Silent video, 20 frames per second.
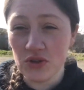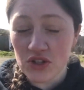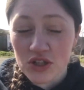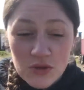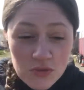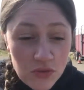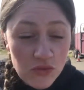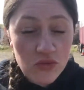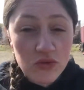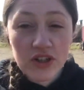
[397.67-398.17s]
which
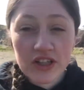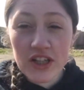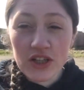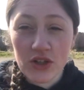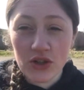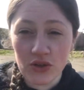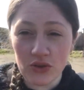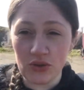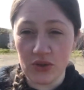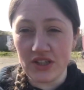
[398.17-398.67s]
has been really
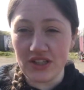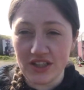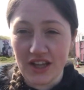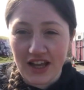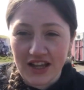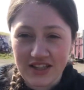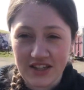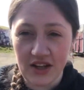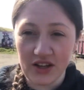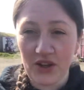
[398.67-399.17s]
cool because it
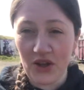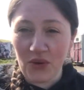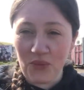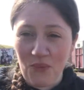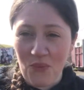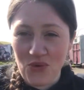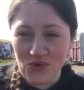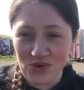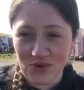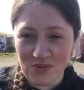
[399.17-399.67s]
has like
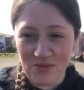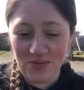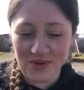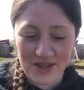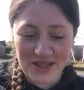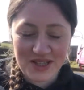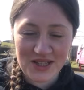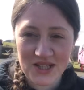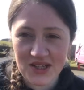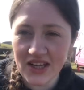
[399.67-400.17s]
wooden
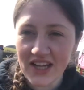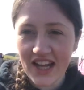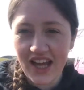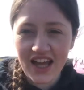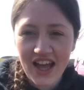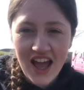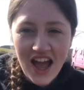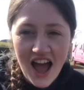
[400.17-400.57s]
bits to it.